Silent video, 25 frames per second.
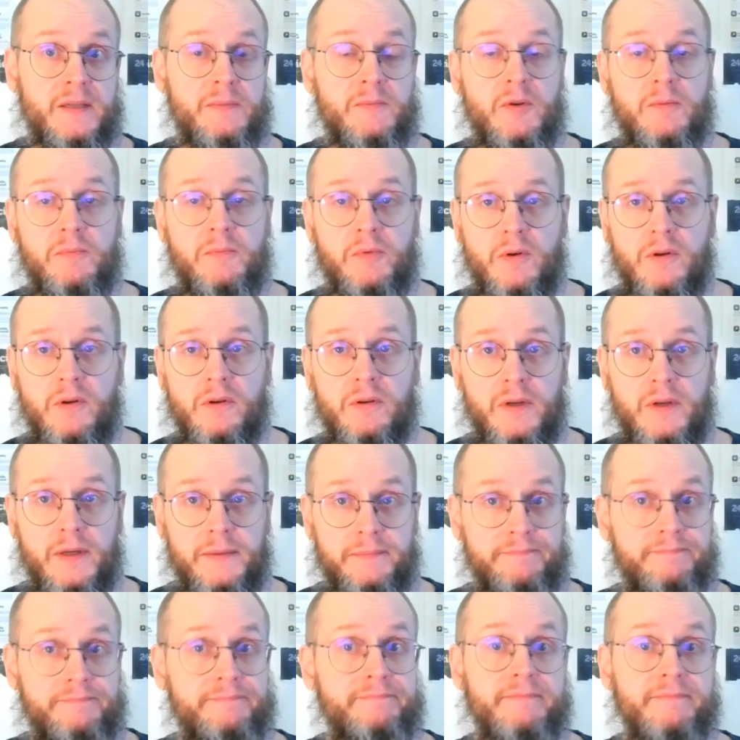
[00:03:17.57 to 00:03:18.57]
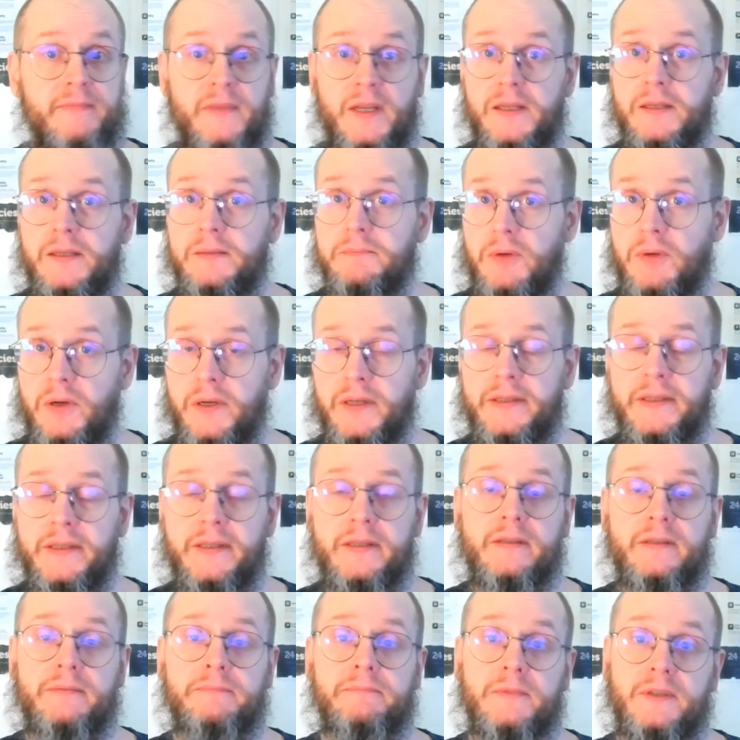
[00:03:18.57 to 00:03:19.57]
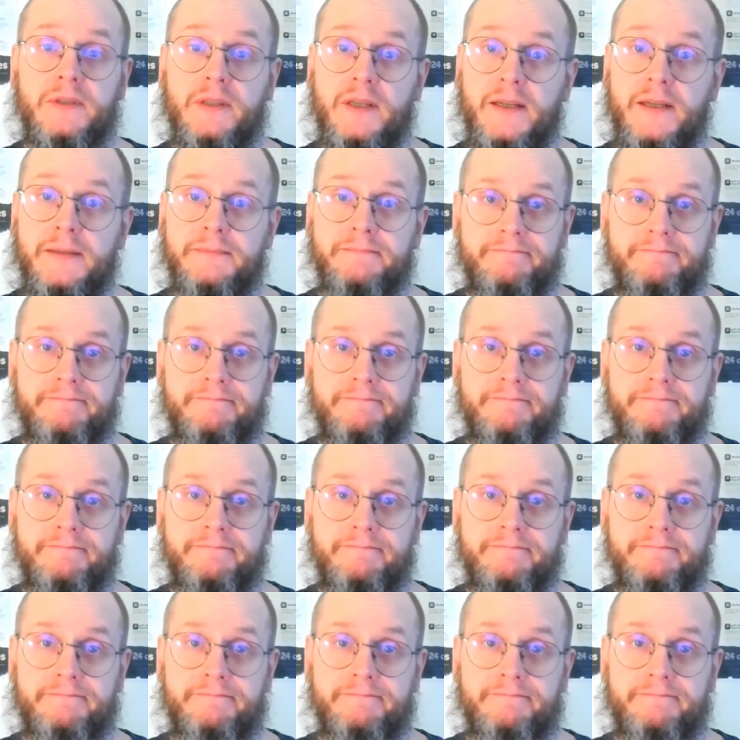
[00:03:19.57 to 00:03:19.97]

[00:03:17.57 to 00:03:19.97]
more broadly in politics, say.